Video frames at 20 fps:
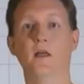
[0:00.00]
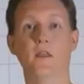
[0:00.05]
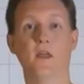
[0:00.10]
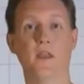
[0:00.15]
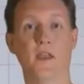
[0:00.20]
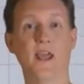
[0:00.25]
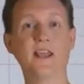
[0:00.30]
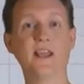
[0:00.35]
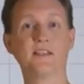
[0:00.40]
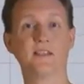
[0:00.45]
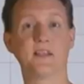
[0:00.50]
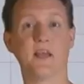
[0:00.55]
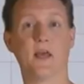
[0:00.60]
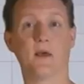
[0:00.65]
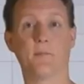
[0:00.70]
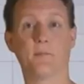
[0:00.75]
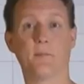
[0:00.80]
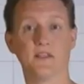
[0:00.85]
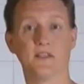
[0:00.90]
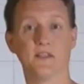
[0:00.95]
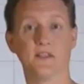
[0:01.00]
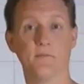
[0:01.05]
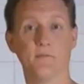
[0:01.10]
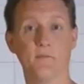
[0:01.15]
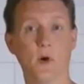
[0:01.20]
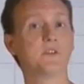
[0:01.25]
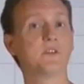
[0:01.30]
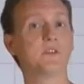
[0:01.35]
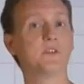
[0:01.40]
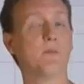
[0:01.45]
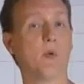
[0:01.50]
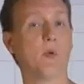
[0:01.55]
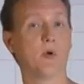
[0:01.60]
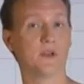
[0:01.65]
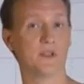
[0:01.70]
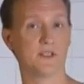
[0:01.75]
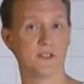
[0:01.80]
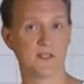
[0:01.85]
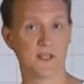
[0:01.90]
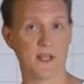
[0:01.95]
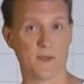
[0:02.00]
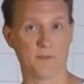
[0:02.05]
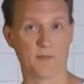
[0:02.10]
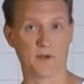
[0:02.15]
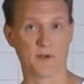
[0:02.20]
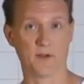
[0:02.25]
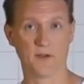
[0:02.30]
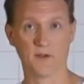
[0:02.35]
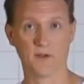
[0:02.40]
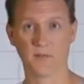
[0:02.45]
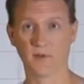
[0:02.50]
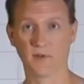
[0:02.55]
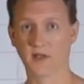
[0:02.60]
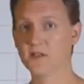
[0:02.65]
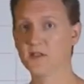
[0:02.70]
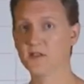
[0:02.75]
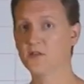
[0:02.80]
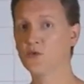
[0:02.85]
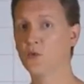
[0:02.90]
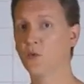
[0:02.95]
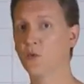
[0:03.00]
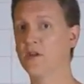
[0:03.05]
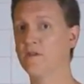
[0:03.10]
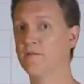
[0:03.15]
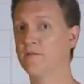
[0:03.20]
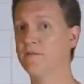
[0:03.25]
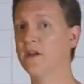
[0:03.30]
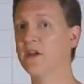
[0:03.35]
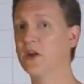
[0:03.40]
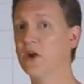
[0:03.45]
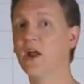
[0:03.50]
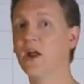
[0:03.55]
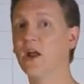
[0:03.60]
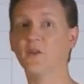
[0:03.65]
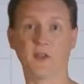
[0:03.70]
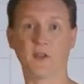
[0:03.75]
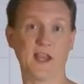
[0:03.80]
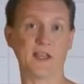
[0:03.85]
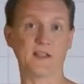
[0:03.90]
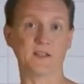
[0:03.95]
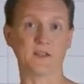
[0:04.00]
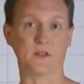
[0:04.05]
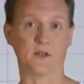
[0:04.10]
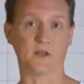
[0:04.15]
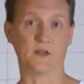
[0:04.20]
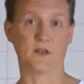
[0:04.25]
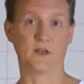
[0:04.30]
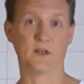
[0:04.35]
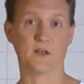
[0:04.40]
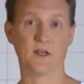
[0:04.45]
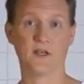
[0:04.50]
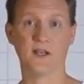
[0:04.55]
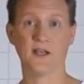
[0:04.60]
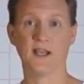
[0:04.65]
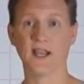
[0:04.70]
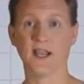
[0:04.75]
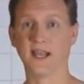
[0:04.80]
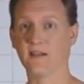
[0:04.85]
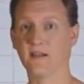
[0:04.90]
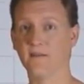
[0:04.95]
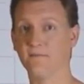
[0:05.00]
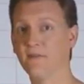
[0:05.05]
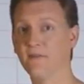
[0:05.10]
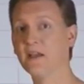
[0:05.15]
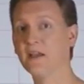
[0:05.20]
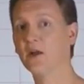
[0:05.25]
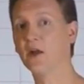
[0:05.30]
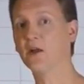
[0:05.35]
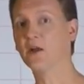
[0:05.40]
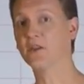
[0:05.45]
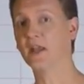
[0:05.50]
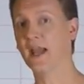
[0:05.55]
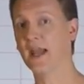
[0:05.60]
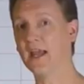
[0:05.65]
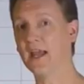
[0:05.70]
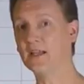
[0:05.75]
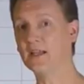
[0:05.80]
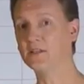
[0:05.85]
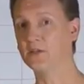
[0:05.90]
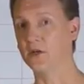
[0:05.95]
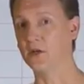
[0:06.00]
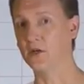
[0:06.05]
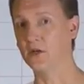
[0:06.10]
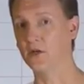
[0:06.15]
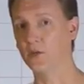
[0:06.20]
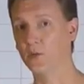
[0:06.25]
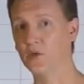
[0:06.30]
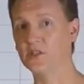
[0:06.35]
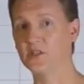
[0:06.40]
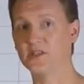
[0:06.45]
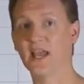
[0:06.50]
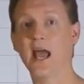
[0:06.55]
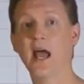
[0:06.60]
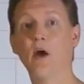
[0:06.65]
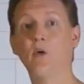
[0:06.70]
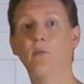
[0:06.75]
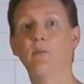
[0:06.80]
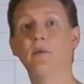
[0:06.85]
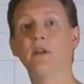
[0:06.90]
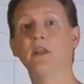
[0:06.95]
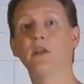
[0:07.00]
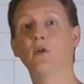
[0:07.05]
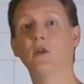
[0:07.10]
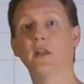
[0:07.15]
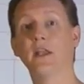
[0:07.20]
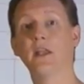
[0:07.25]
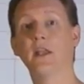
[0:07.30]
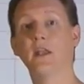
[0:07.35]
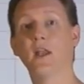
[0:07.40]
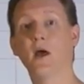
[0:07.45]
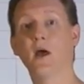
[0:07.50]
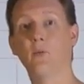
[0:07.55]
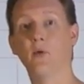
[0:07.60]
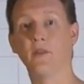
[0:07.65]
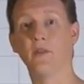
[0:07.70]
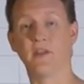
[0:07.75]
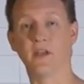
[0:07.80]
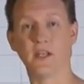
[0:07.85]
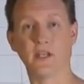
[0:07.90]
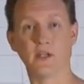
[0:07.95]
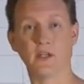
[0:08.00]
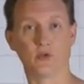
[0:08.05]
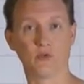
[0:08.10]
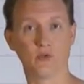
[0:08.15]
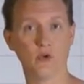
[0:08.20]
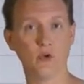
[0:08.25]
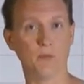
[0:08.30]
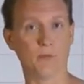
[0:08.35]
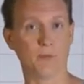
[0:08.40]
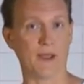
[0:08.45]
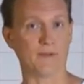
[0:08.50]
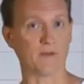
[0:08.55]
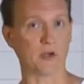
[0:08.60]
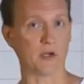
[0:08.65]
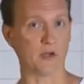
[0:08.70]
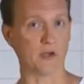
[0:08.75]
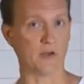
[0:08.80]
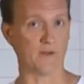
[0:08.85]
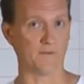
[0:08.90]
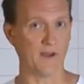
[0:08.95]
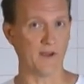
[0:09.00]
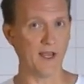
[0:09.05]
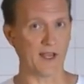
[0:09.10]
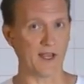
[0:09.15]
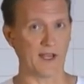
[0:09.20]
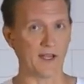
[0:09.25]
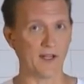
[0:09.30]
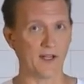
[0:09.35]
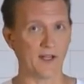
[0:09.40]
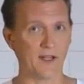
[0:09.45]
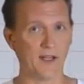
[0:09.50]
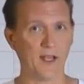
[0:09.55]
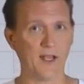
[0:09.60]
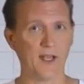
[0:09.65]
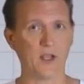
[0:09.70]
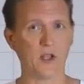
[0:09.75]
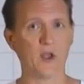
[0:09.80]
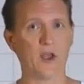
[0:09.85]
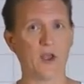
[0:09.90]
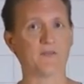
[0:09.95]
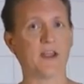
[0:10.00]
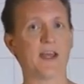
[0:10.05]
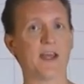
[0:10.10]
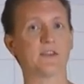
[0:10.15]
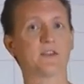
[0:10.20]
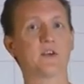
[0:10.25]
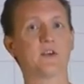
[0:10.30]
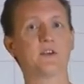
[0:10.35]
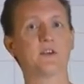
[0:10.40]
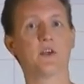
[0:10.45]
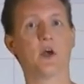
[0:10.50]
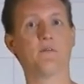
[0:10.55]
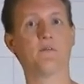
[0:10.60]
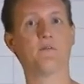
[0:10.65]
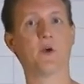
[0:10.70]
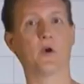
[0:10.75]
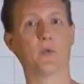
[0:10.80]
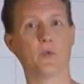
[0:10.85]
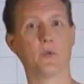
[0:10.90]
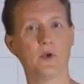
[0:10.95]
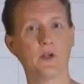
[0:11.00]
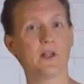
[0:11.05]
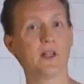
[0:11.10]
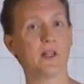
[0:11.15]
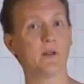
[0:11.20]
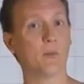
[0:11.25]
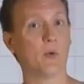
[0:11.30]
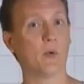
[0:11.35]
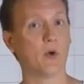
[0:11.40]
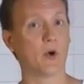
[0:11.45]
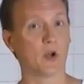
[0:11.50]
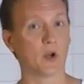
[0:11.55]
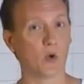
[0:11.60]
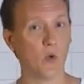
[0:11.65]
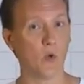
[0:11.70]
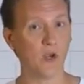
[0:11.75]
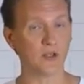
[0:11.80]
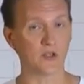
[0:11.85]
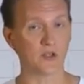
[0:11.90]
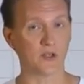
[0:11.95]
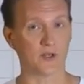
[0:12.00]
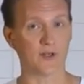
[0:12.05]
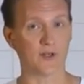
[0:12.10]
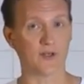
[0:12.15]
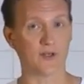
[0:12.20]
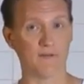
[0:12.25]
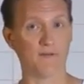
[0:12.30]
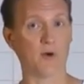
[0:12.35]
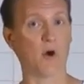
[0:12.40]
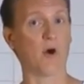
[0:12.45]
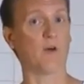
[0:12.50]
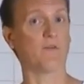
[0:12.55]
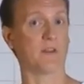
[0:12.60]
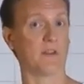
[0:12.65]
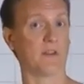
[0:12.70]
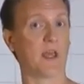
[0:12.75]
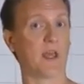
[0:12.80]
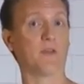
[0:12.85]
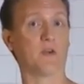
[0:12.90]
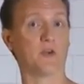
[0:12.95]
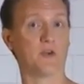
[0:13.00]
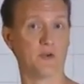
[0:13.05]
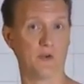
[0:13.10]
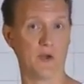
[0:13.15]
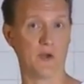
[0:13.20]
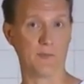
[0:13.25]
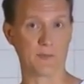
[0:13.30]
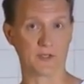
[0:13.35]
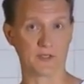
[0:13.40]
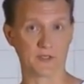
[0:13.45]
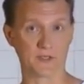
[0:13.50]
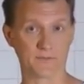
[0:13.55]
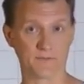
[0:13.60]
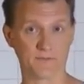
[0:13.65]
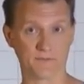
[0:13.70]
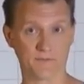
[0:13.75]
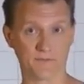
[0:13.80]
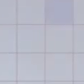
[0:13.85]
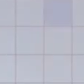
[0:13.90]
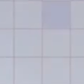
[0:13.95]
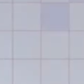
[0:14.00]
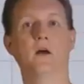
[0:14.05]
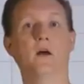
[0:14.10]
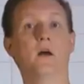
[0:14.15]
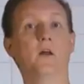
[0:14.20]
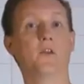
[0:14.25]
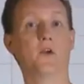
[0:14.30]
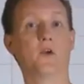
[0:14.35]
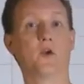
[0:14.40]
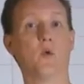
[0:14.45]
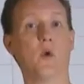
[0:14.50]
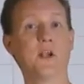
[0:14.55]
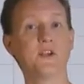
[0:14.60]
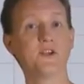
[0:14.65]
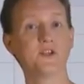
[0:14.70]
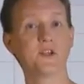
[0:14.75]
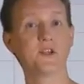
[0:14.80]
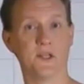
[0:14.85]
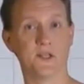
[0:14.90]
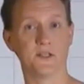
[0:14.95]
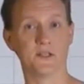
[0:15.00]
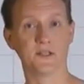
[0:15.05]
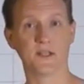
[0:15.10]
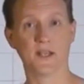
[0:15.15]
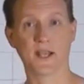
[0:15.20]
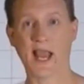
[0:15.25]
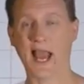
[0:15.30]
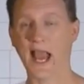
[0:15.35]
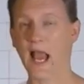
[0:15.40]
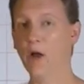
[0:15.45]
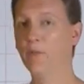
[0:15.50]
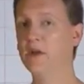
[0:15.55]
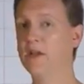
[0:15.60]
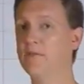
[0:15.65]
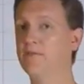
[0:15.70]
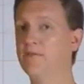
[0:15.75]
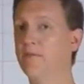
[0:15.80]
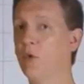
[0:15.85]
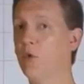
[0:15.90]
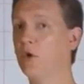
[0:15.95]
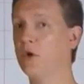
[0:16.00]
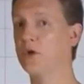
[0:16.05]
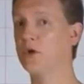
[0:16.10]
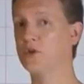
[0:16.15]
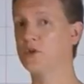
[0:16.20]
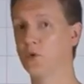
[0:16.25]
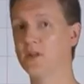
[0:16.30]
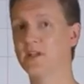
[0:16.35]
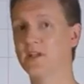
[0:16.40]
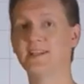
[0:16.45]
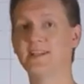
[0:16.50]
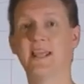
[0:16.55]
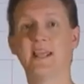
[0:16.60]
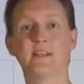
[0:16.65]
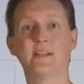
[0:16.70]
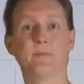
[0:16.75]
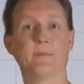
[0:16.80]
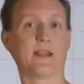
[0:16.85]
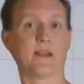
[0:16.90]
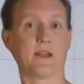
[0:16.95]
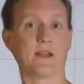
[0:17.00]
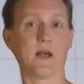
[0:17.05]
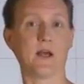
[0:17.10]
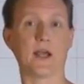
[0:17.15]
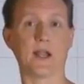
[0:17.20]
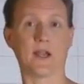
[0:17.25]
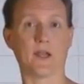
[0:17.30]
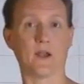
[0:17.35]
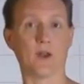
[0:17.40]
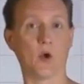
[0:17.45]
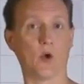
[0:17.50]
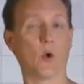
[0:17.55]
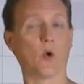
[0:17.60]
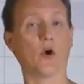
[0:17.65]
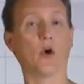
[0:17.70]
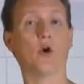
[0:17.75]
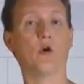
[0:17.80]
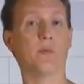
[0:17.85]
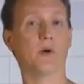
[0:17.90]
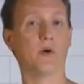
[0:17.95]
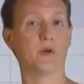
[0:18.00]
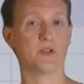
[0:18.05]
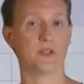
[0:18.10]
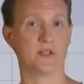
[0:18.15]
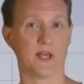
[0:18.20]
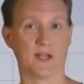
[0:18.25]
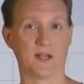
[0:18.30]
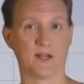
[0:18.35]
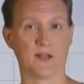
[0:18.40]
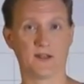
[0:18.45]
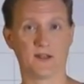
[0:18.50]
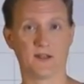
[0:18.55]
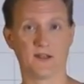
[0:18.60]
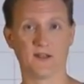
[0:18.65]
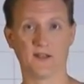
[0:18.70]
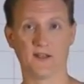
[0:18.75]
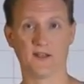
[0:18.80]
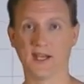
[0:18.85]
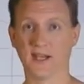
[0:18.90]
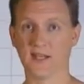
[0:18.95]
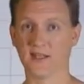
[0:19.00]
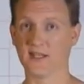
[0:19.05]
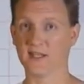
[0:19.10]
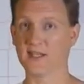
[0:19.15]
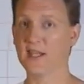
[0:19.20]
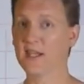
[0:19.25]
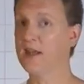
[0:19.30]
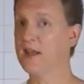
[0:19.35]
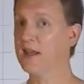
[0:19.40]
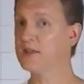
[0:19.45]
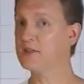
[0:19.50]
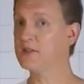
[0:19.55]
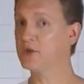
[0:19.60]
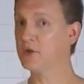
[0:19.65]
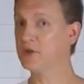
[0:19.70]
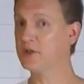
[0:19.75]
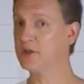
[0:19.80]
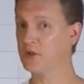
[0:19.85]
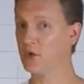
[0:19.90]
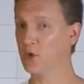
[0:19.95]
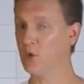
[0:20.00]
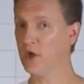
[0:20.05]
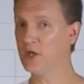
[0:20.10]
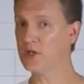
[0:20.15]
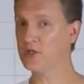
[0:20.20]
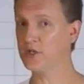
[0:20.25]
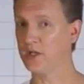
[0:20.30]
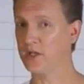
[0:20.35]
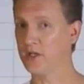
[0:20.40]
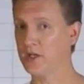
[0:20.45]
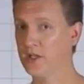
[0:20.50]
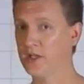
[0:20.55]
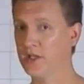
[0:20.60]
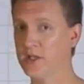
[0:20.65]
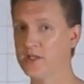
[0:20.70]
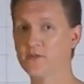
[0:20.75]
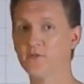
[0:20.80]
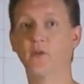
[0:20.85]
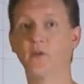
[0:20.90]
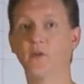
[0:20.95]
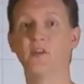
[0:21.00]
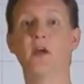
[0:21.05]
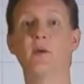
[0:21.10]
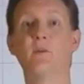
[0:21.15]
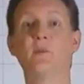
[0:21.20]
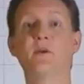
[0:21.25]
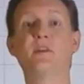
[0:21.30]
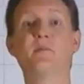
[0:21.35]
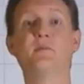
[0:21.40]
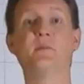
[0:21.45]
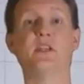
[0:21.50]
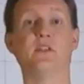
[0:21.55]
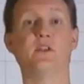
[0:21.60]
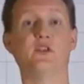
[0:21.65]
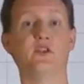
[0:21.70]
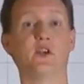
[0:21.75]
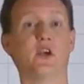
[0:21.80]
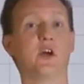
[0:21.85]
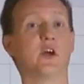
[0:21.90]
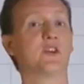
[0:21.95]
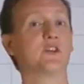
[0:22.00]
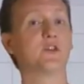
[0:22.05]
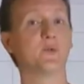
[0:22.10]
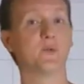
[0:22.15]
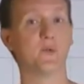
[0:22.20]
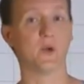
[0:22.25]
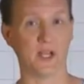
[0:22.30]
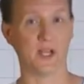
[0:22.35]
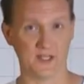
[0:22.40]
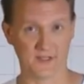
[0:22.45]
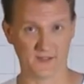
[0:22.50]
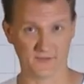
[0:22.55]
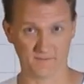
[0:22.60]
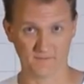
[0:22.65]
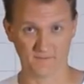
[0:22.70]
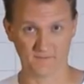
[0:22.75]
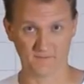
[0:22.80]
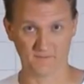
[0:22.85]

The next step is the most important step, because it's where you figure out the answer. And to figure out the answer, which is how many you'll end up with in each group after you divide, you have to ask yourself a really important question involving the other 2 numbers. The question is, how many 4s will it take to make 9, or almost 9? And the key to answering this question is for the number to be just right.